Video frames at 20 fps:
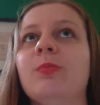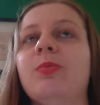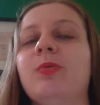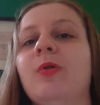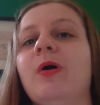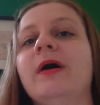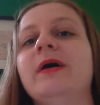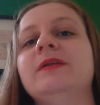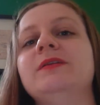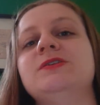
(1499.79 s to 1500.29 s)

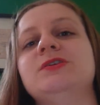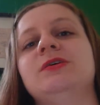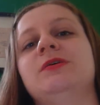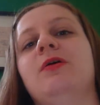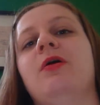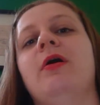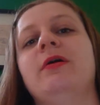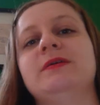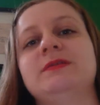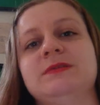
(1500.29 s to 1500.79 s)
blood,
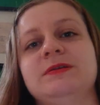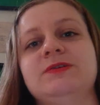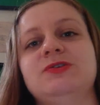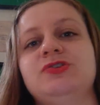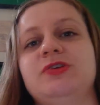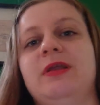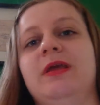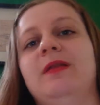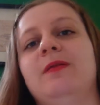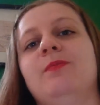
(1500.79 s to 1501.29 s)

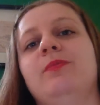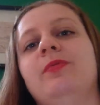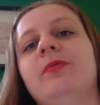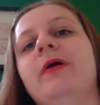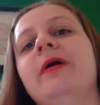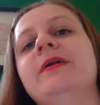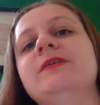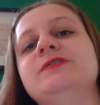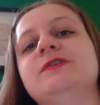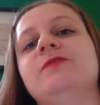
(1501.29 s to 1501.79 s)
oxygenated
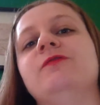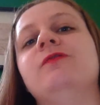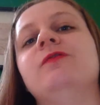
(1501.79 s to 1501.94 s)
blood, to